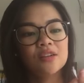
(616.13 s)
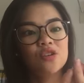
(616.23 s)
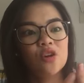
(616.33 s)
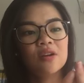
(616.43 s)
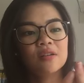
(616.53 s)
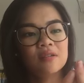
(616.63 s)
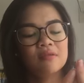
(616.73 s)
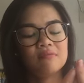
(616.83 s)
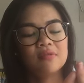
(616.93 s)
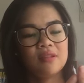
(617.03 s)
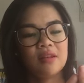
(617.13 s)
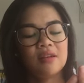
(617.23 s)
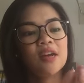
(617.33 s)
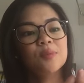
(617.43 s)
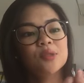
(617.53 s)
not like
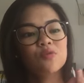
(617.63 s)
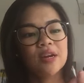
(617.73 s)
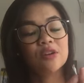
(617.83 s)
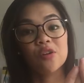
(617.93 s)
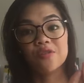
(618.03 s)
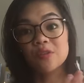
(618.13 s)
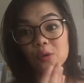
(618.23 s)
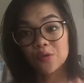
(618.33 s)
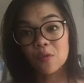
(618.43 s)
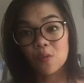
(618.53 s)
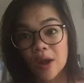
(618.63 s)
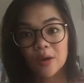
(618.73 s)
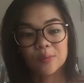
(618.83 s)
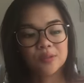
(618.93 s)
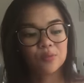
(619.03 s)
helps the reader not feel
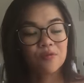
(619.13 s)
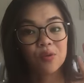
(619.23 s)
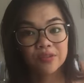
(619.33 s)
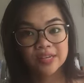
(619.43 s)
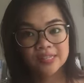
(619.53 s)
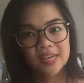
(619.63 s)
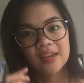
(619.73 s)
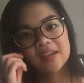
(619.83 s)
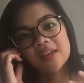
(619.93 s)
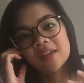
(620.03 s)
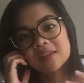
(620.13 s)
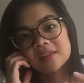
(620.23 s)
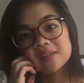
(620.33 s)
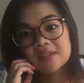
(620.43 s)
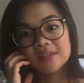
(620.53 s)
overwhelmed with what they're seeing, and
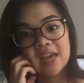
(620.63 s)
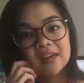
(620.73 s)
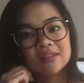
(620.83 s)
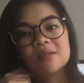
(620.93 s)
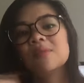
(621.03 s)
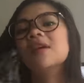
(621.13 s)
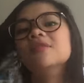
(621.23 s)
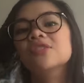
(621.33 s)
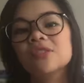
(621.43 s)
yeah, somehow it